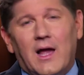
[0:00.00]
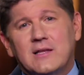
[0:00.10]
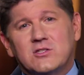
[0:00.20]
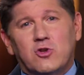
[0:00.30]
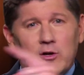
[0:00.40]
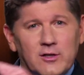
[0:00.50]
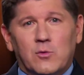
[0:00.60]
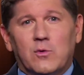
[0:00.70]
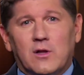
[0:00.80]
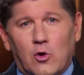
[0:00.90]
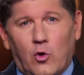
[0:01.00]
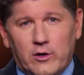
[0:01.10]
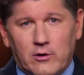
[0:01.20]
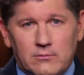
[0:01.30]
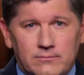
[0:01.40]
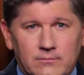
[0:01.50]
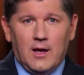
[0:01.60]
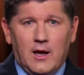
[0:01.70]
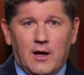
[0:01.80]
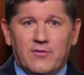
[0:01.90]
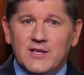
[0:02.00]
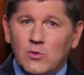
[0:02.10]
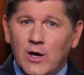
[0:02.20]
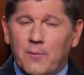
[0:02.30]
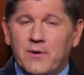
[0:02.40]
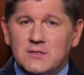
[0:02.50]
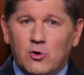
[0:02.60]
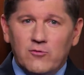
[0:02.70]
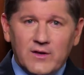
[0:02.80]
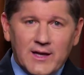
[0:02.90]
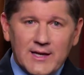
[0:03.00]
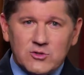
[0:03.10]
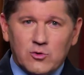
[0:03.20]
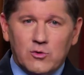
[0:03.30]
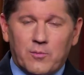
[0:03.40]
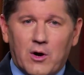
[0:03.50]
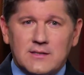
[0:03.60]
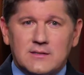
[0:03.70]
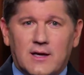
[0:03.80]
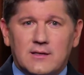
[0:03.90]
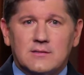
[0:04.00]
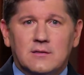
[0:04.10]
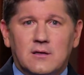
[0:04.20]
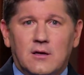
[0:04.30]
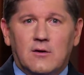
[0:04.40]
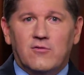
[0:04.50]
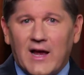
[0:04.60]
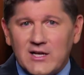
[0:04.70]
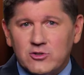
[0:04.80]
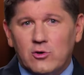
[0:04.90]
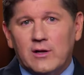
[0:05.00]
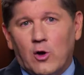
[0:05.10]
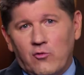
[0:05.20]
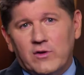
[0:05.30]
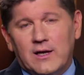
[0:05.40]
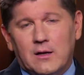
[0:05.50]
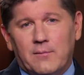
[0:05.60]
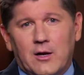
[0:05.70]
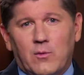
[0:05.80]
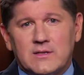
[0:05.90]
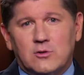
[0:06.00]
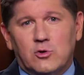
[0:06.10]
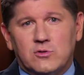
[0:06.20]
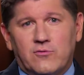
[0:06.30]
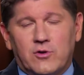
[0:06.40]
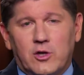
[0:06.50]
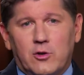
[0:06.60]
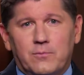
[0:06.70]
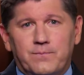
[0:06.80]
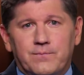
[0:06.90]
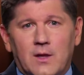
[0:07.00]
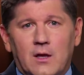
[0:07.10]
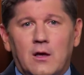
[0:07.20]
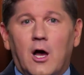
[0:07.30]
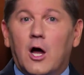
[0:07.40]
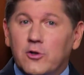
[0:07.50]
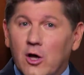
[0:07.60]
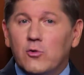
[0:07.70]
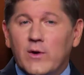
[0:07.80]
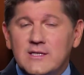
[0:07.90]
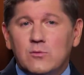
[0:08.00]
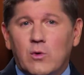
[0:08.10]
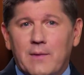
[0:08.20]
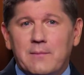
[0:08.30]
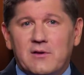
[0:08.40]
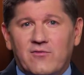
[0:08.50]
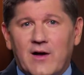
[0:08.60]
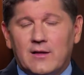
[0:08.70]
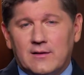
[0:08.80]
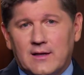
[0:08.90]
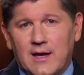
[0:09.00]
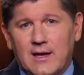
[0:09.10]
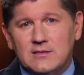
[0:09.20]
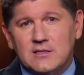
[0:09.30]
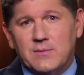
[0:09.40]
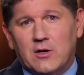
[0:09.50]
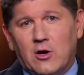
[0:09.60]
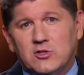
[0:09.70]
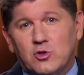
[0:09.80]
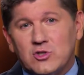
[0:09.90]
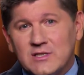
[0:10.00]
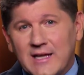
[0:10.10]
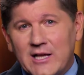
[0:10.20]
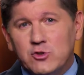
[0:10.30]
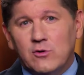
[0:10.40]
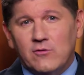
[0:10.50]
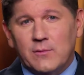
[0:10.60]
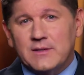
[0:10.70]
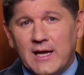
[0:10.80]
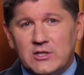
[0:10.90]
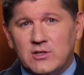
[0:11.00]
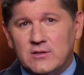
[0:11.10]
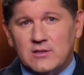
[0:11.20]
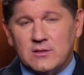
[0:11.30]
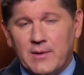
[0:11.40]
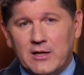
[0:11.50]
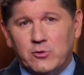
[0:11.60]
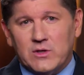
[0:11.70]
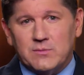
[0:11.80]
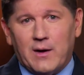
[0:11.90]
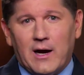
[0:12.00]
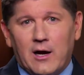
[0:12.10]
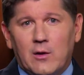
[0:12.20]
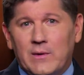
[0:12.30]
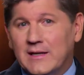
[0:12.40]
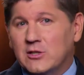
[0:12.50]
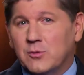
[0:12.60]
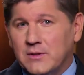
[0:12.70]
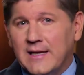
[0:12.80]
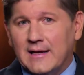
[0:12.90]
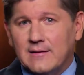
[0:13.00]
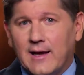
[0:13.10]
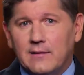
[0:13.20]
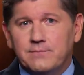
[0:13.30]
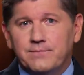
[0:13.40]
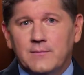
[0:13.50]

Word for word: and start dealing with a lawyer. Uh, this will help us move the case through the process faster and hopefully get a better resolution for you. Another reason we may be filing the case is because your statute of limitations is about to expire and we need to protect that.